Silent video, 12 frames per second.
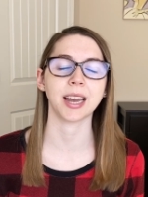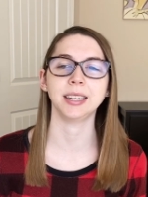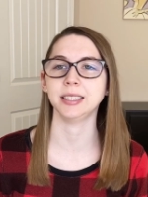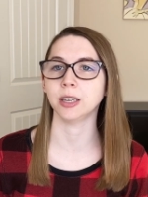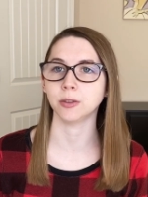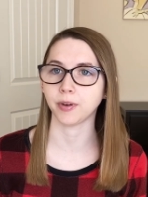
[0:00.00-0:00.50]

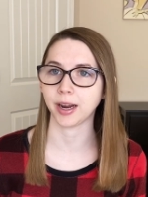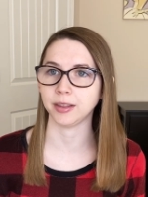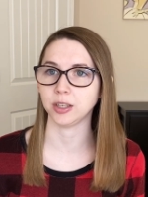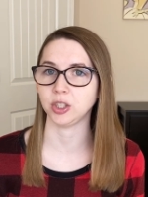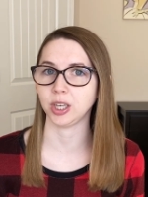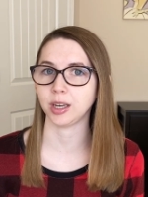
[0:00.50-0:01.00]
identify
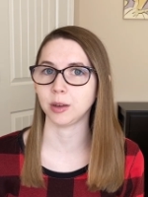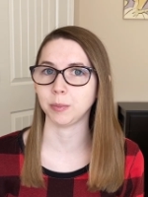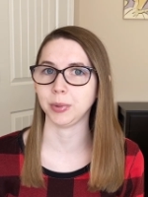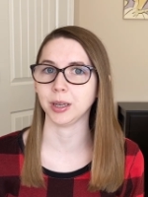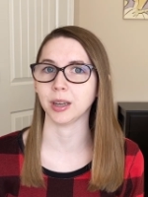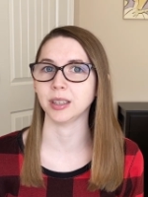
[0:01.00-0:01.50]
the gene
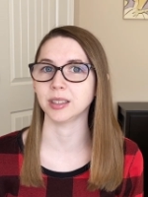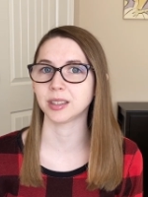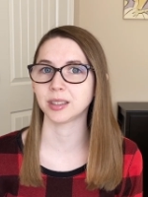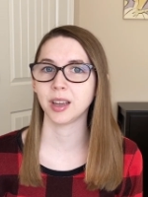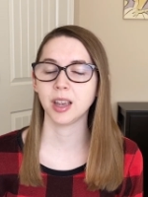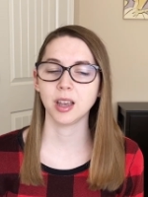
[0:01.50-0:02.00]

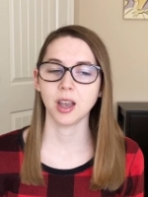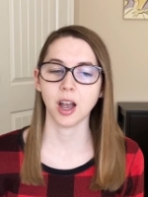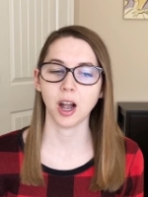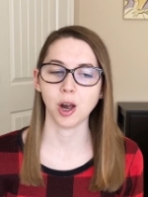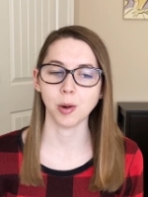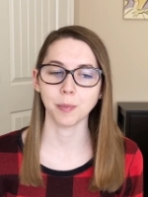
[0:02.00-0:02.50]
because
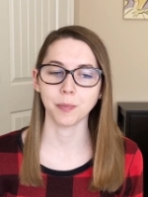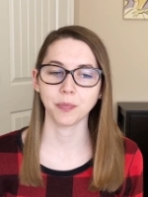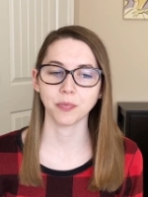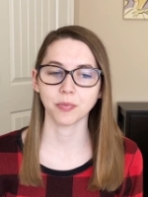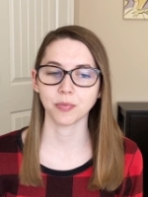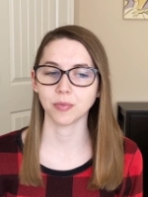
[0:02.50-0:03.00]

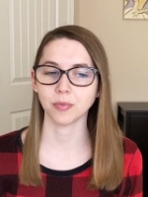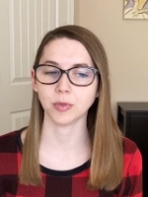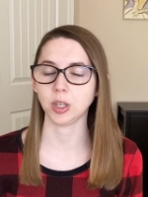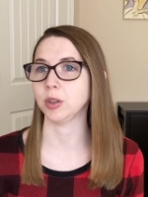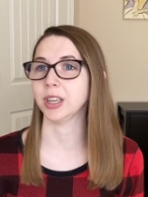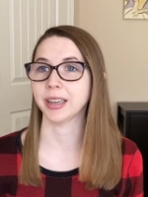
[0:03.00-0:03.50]
um,
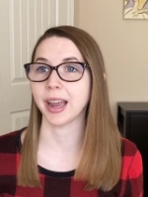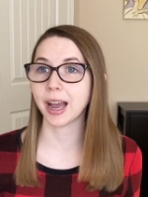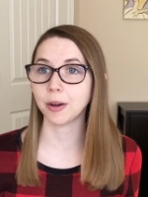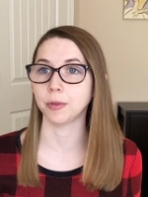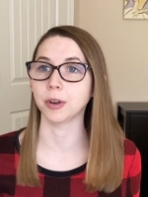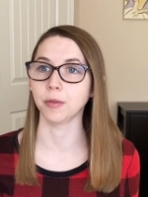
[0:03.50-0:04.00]
you didn't
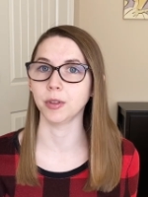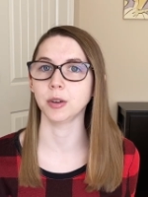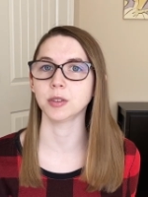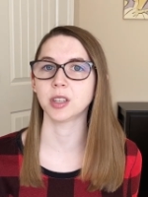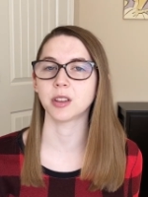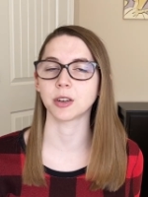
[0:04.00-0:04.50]
have one of
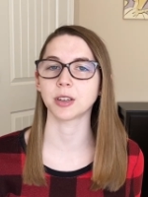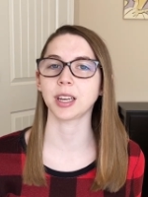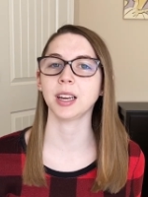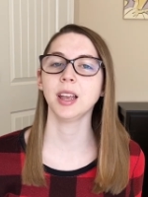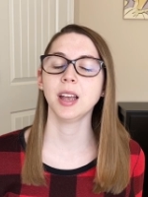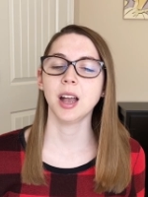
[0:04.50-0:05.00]
those
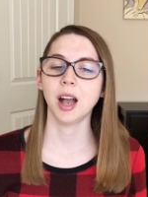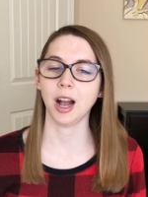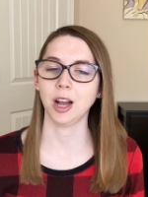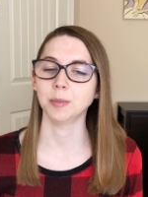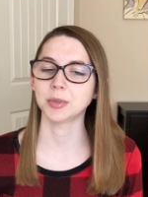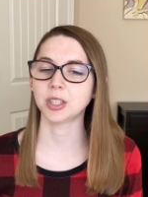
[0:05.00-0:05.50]
thirty.
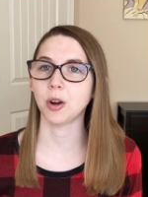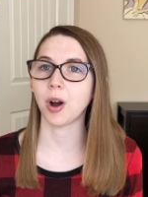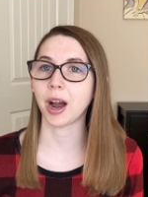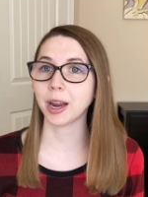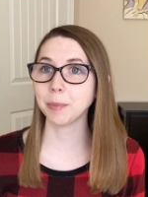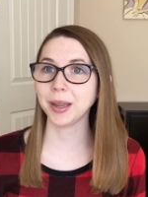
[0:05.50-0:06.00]
Um, so
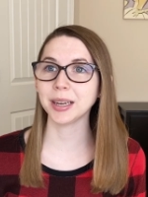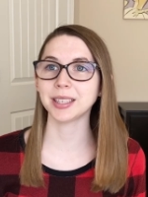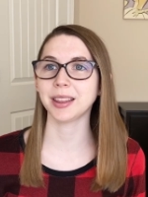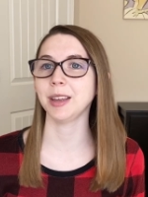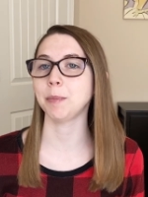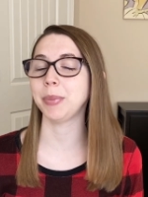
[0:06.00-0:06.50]
I
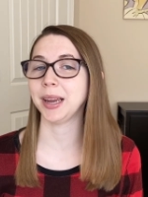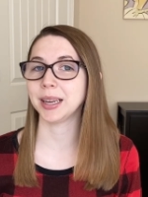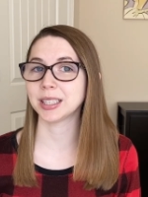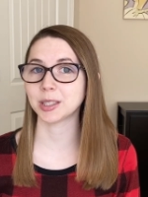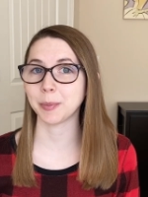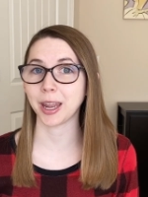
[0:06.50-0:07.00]
picked the
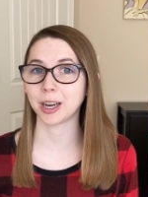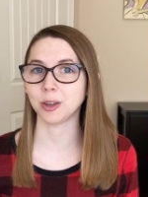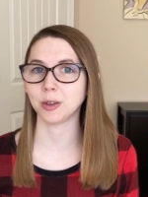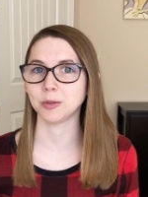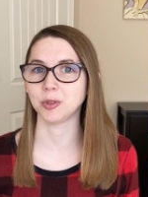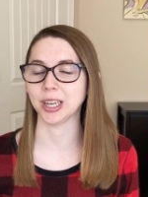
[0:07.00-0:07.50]
biggest
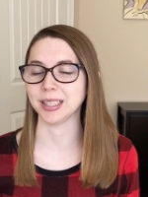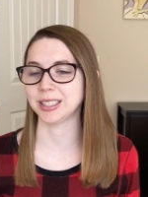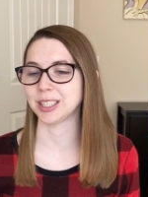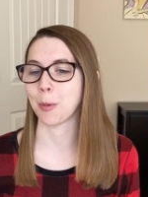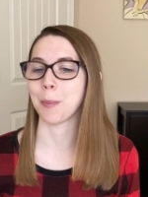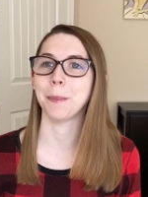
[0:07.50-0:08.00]
panel
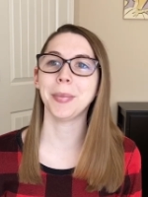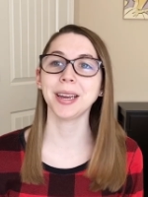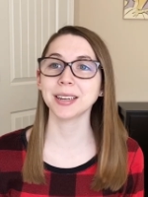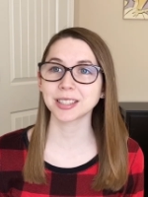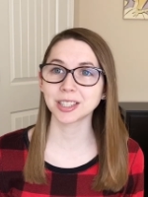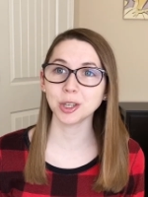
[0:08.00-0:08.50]
just to
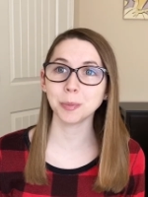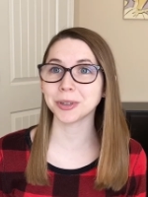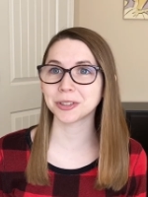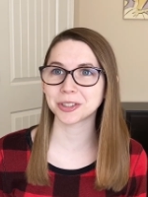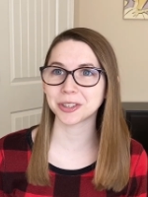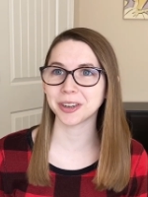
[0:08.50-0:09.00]
make
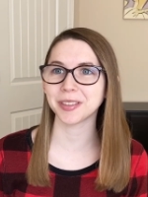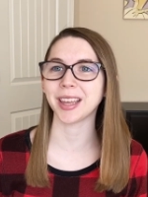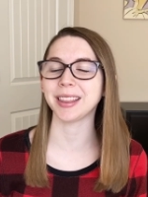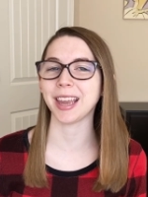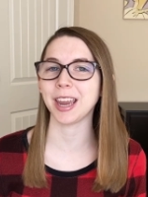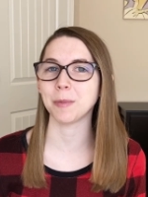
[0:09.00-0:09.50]
super sure
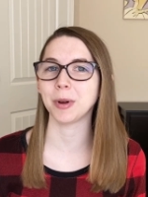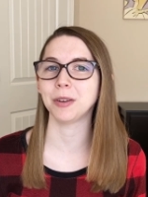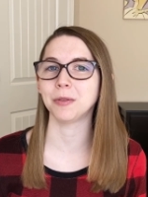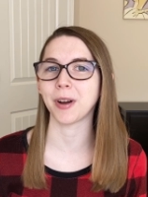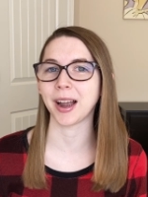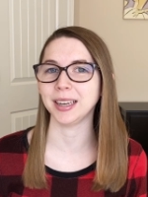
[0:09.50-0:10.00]
that they
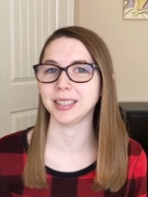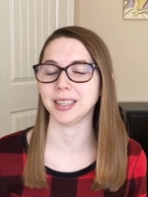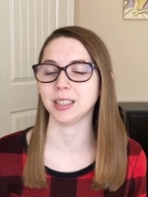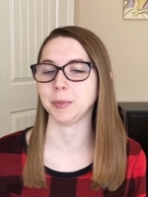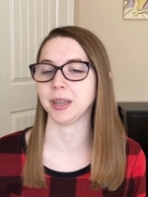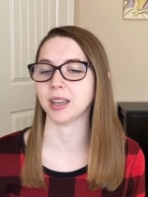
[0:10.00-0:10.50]
would find
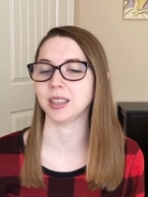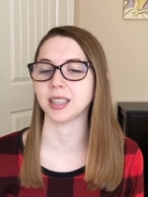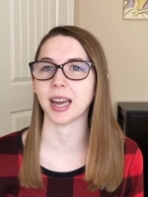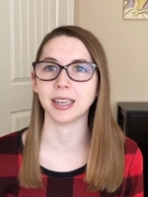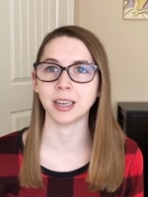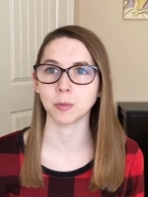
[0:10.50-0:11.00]
it, because
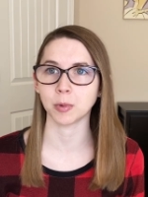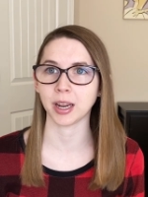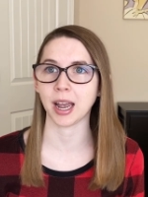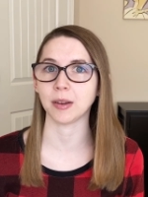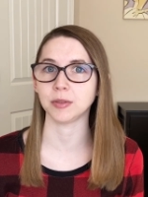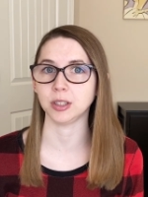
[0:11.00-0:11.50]
I didn't want
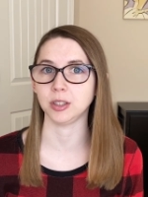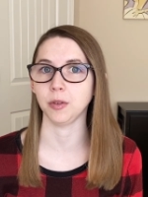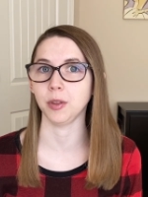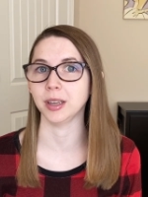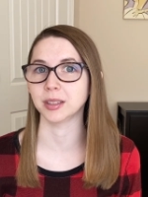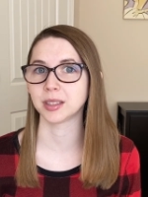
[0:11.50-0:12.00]
to have to
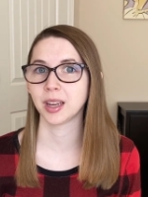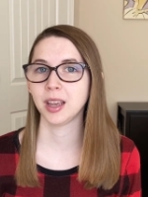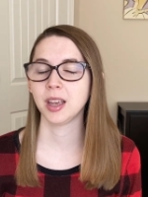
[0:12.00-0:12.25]
do this